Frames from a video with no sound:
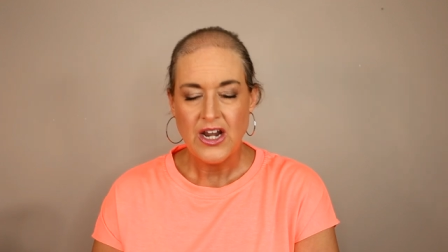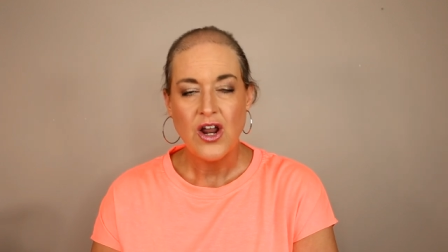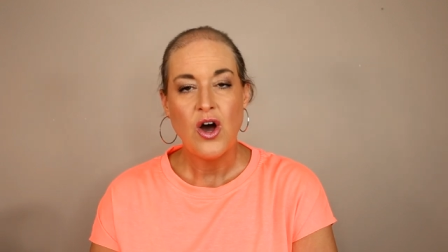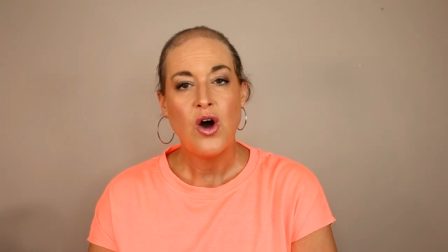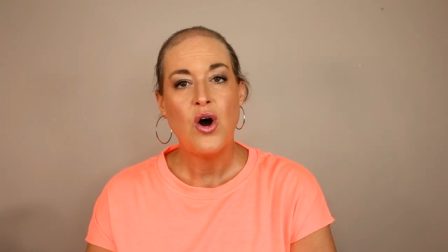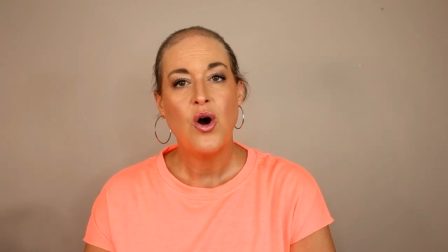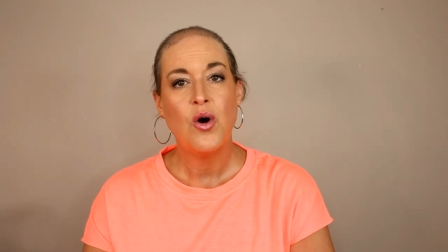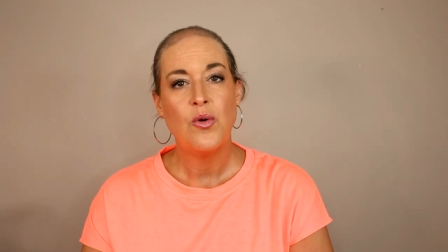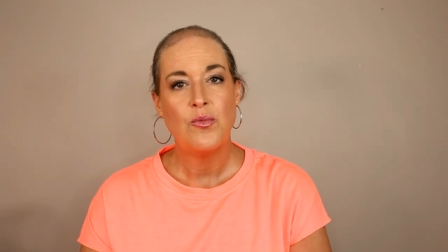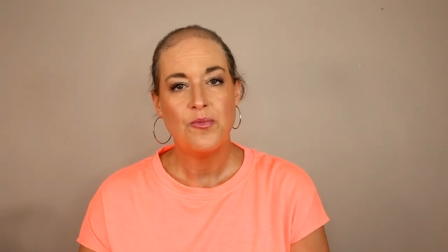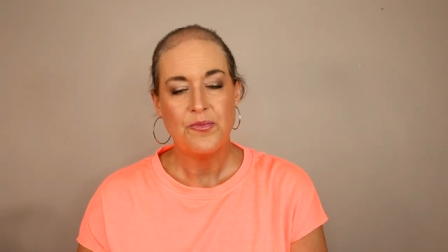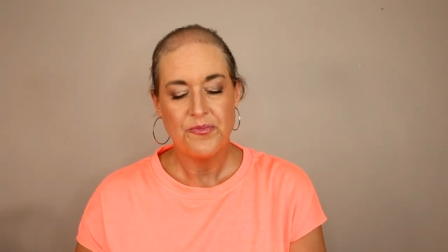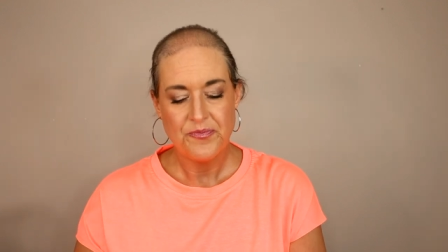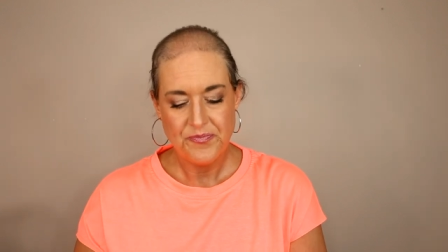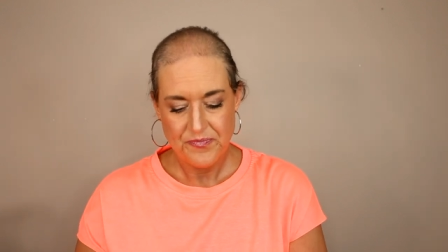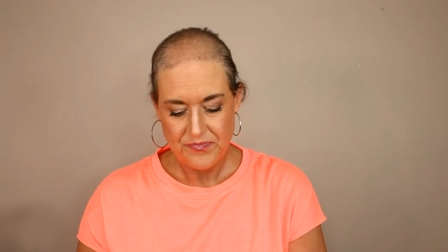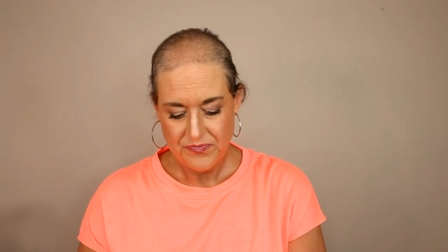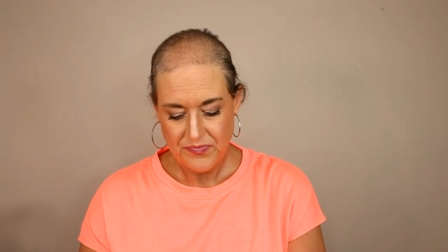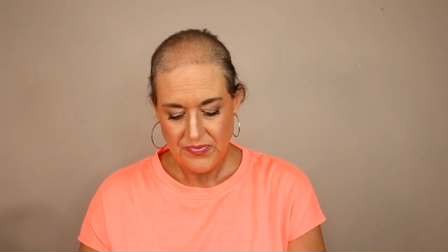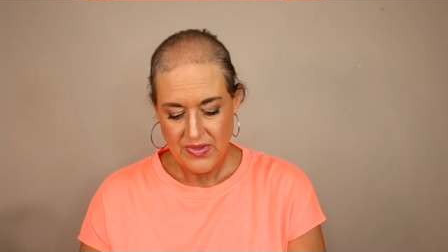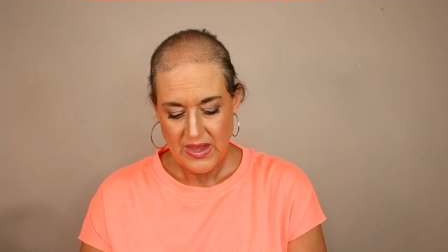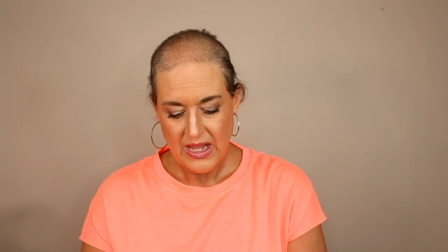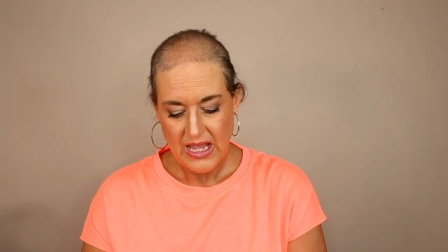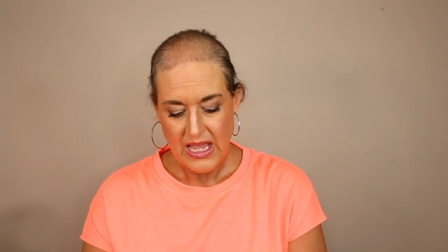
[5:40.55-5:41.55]
You know,
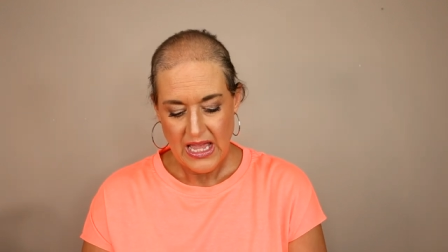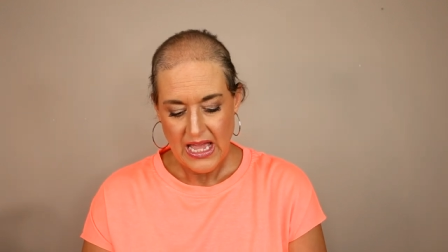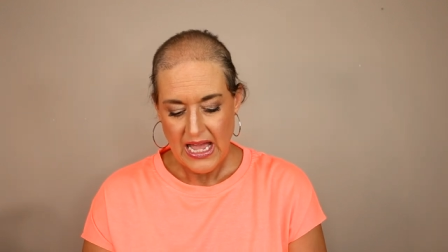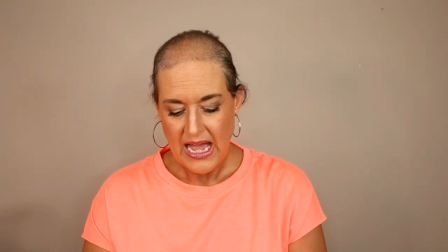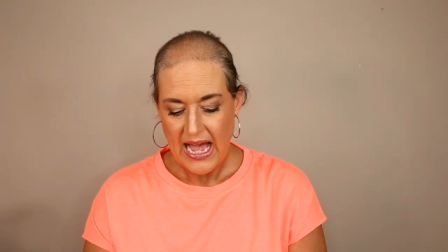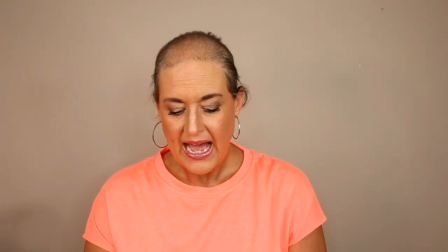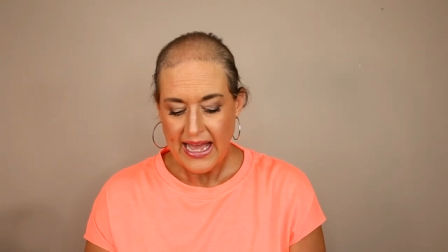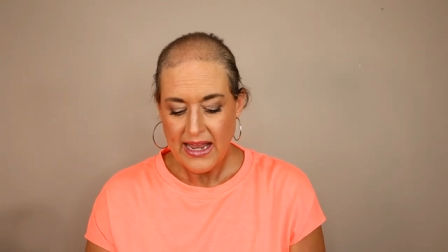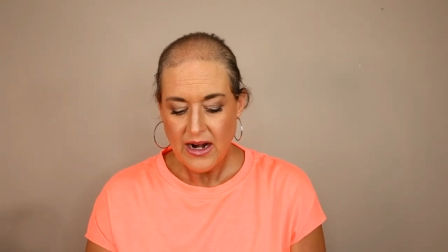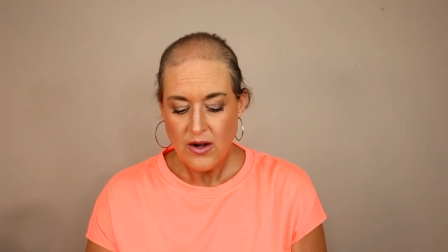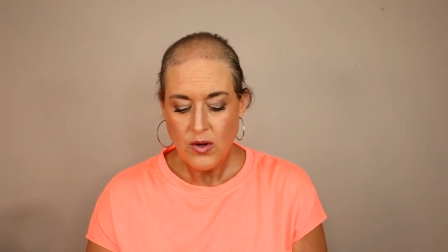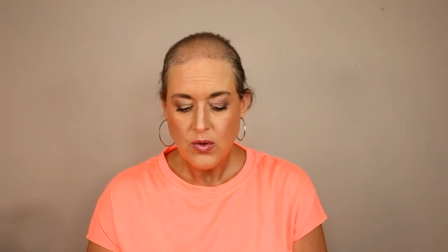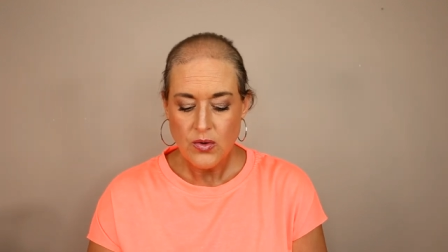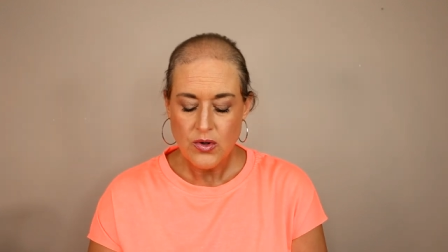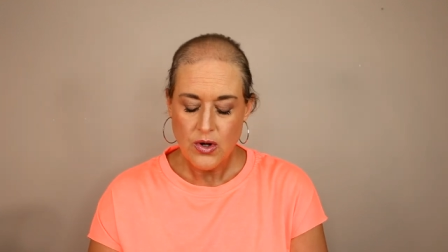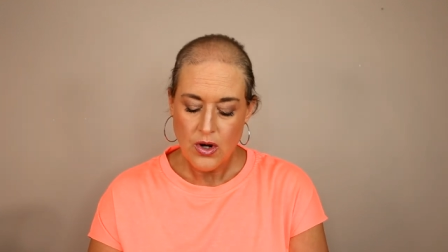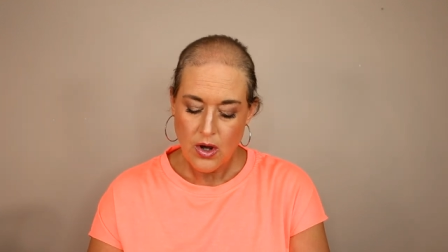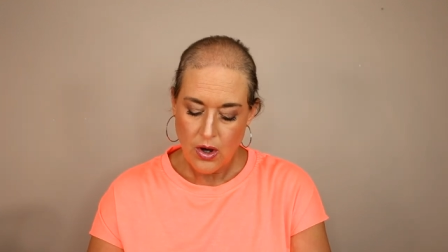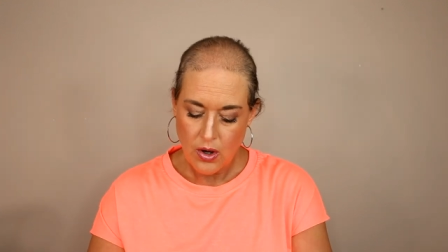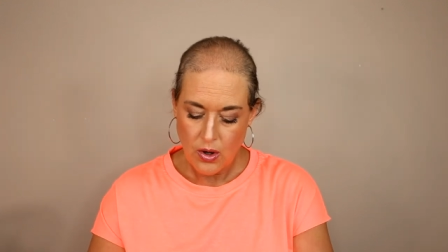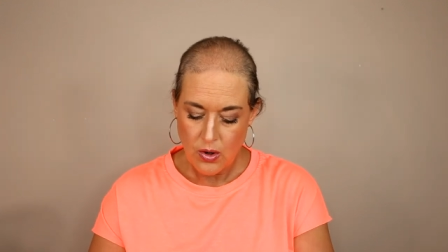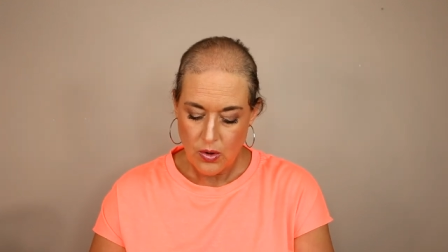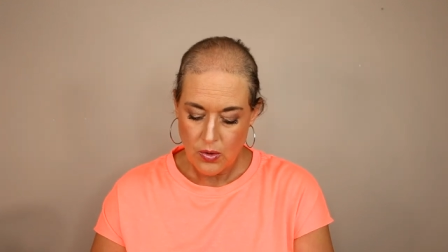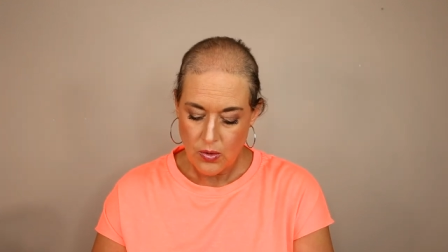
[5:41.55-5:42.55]
I
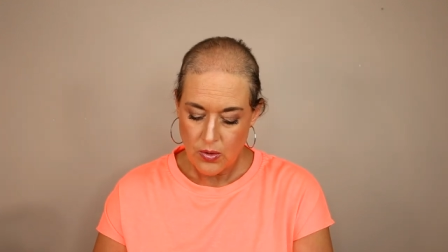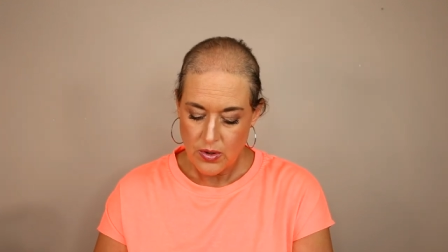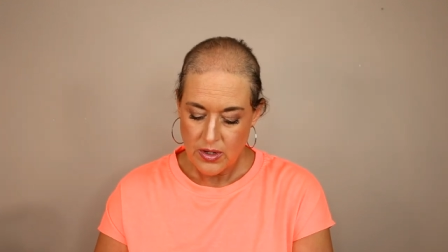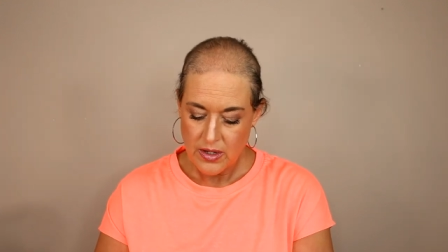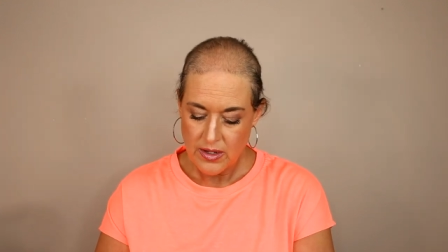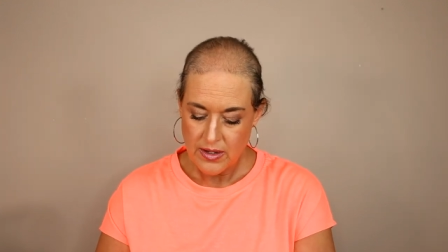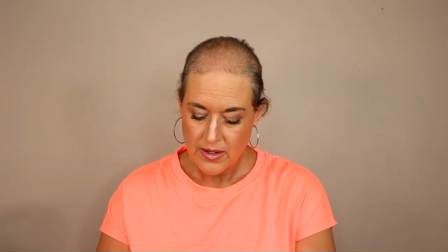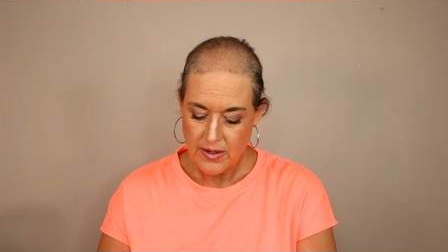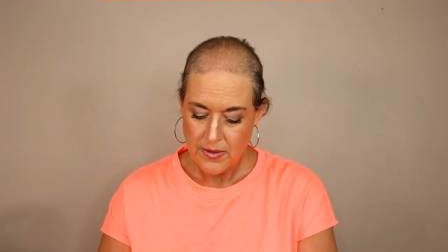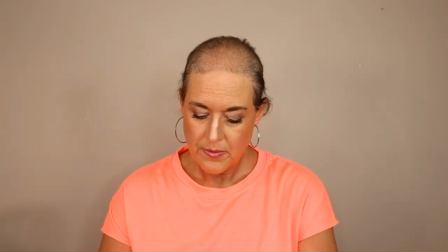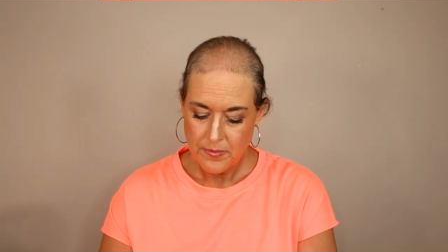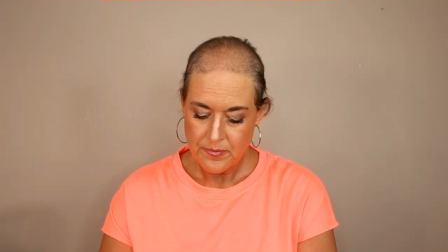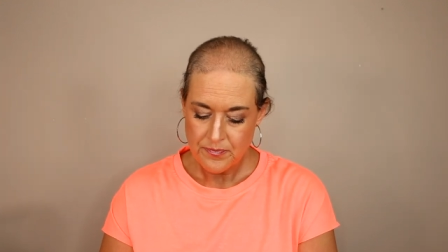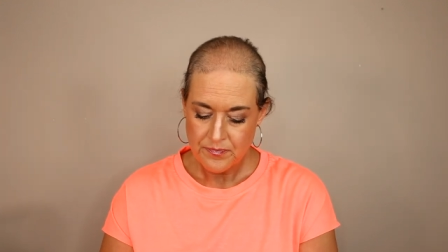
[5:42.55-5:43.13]
don't know